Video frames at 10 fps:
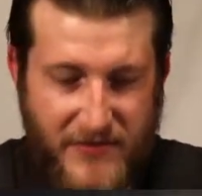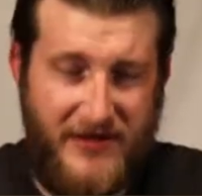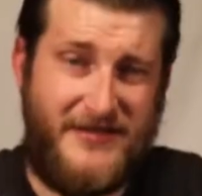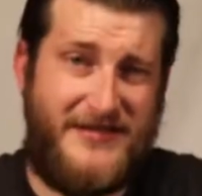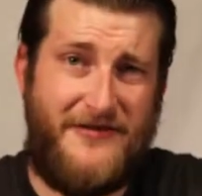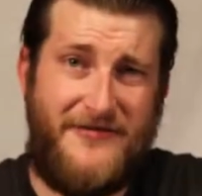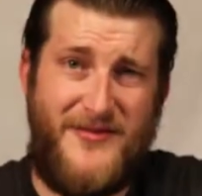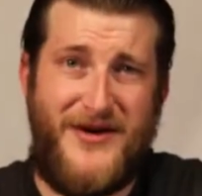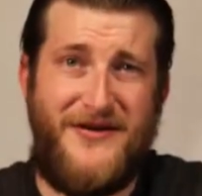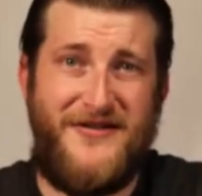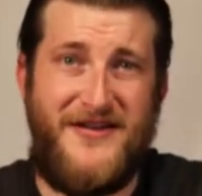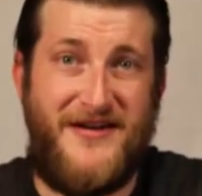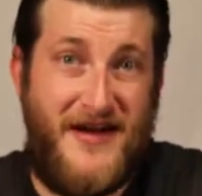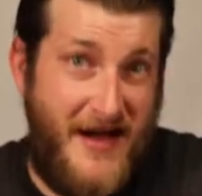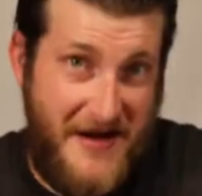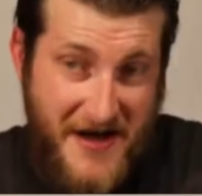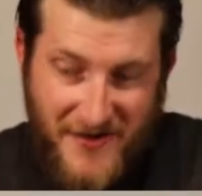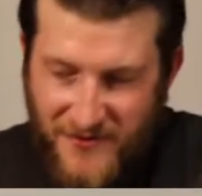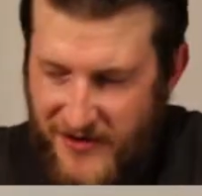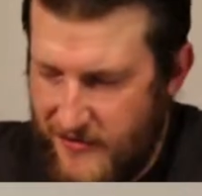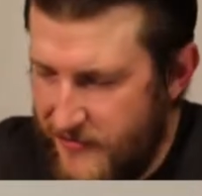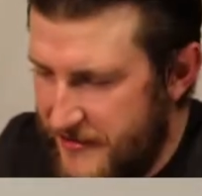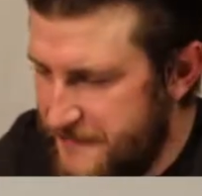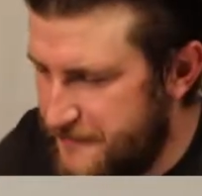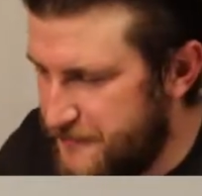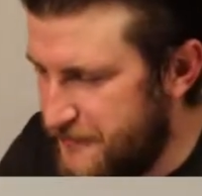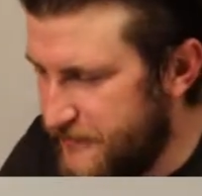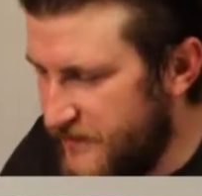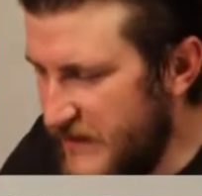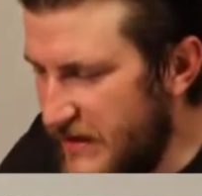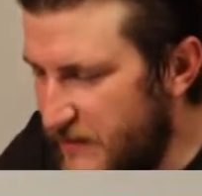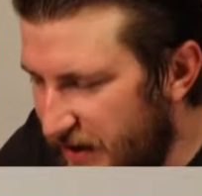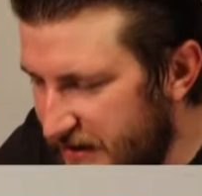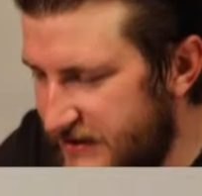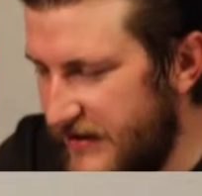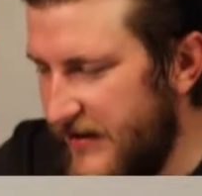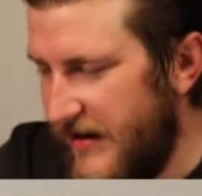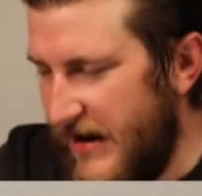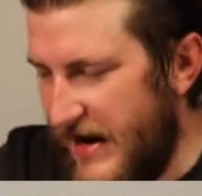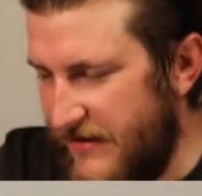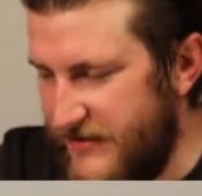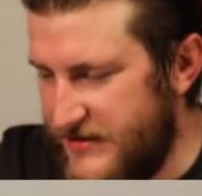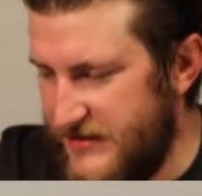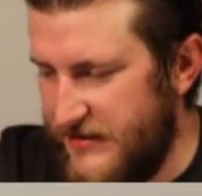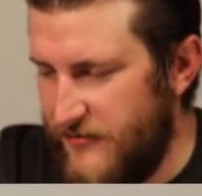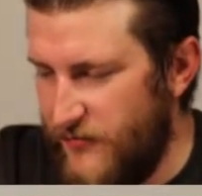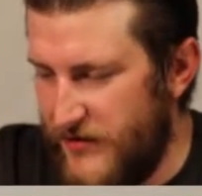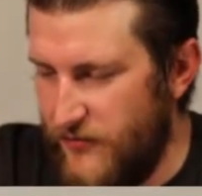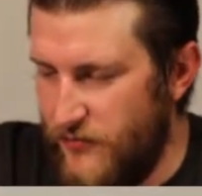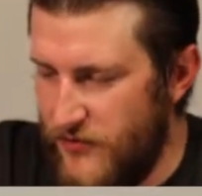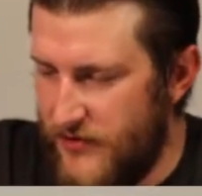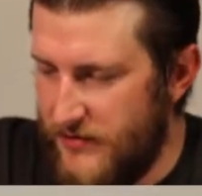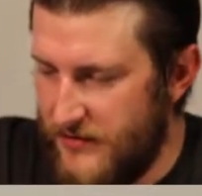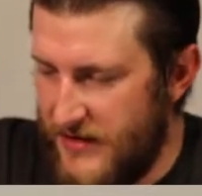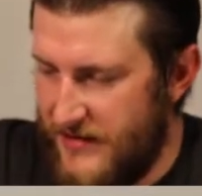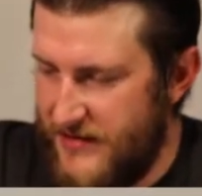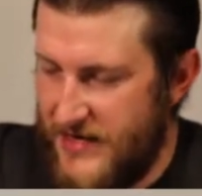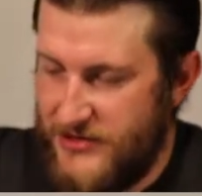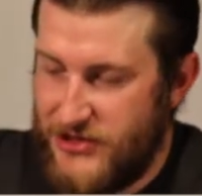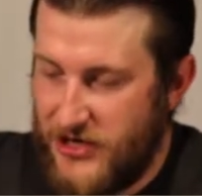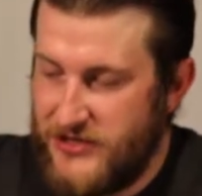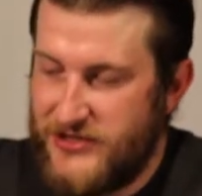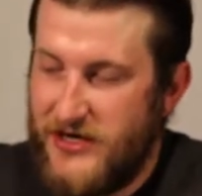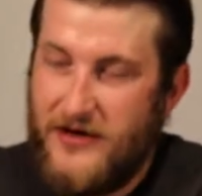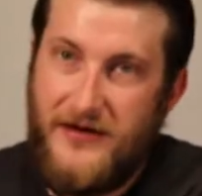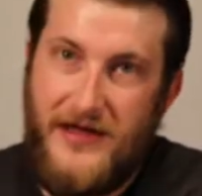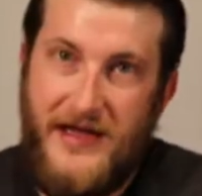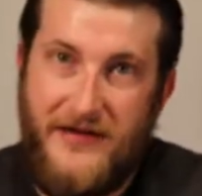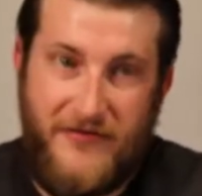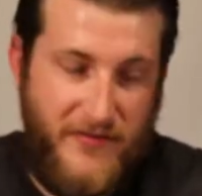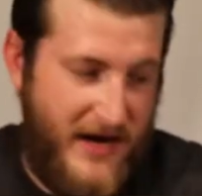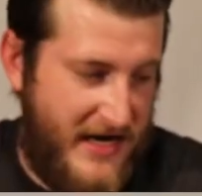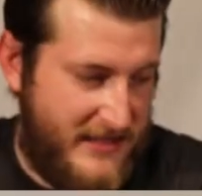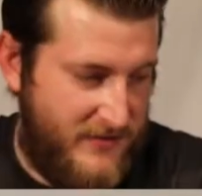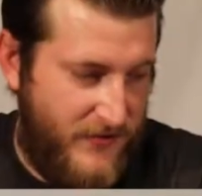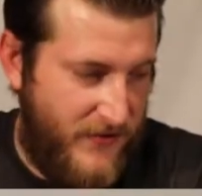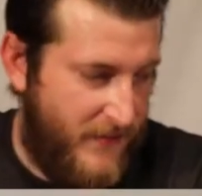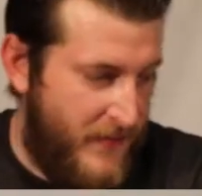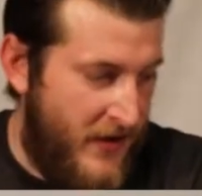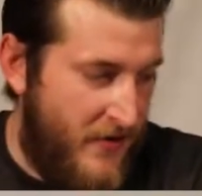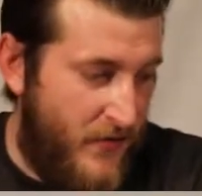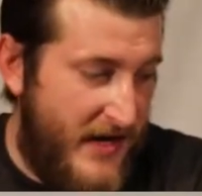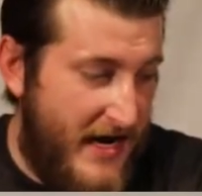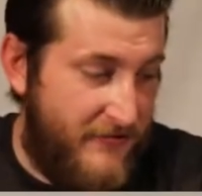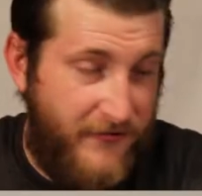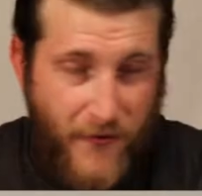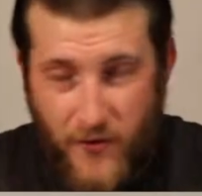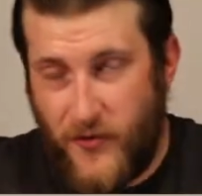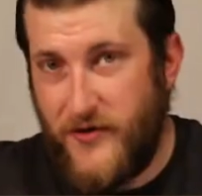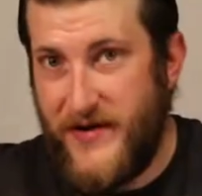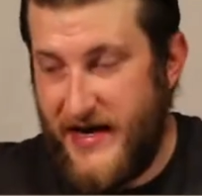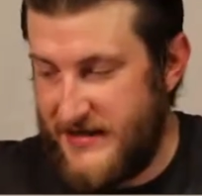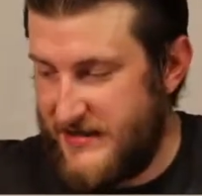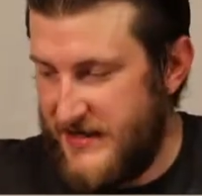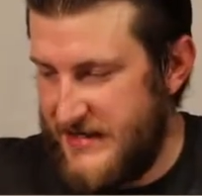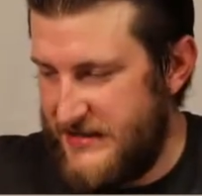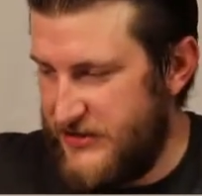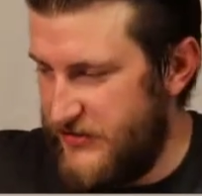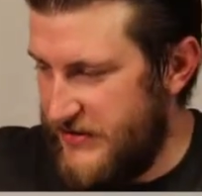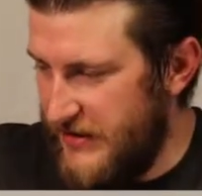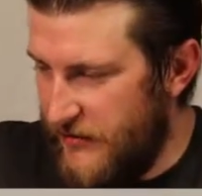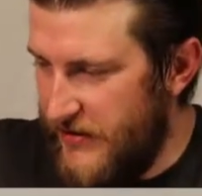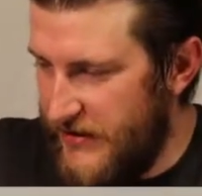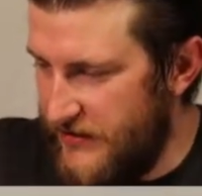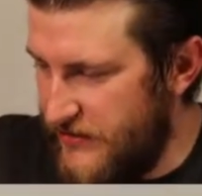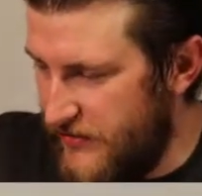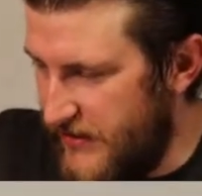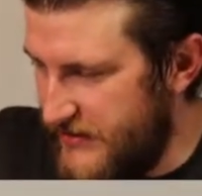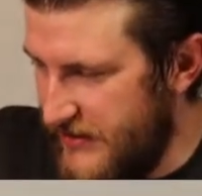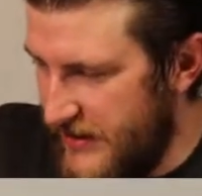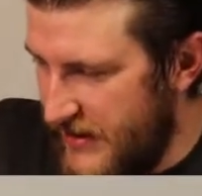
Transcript: mean, it's definitely better than a non-Holo rare, right? But obviously, we would like that Charizard if possible. We got four more packs, guys. Do you think we can do it?